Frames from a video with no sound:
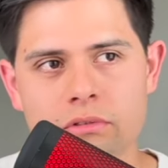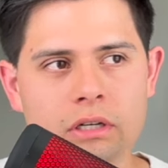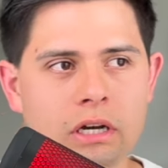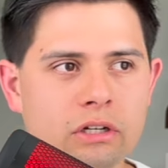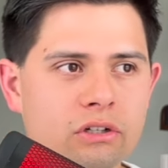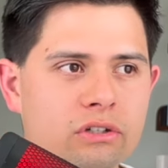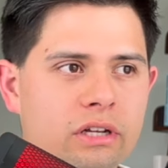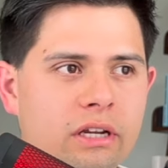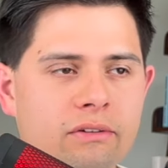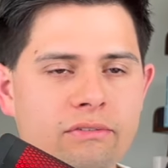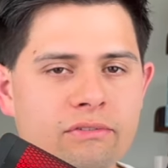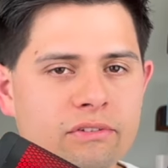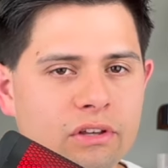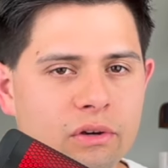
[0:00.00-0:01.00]
understand
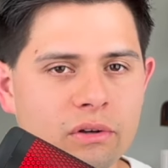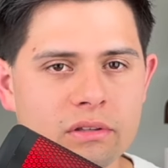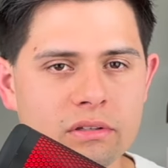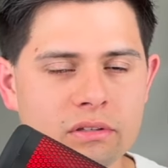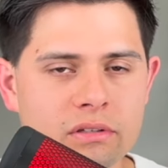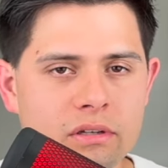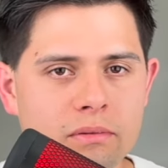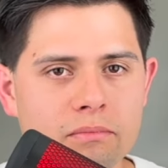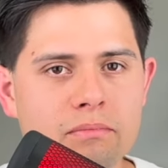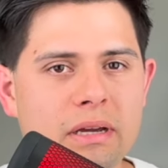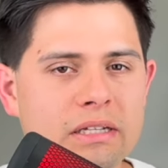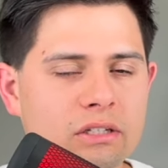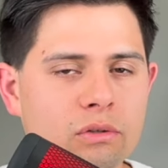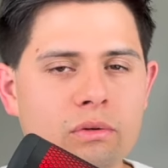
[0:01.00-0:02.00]
some
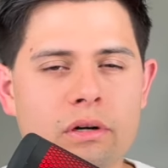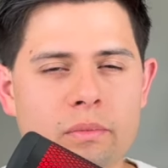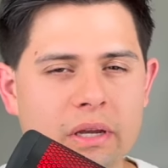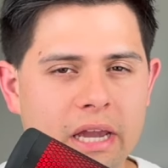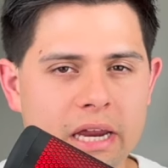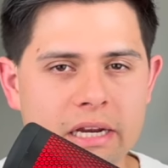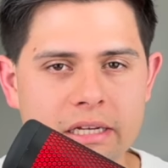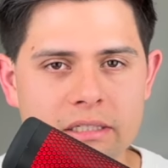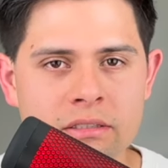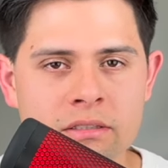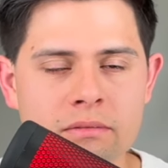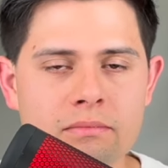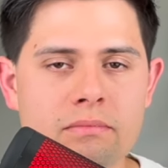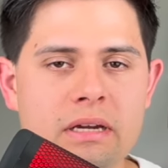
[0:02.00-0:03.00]
basic quantum mechanics,
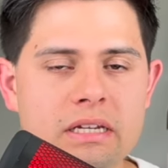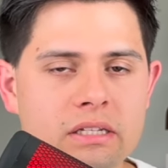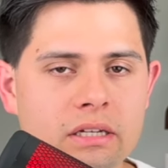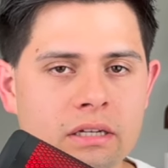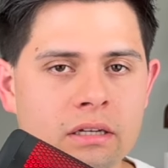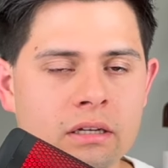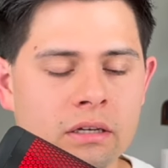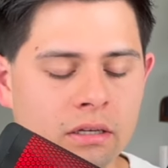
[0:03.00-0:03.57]
some basic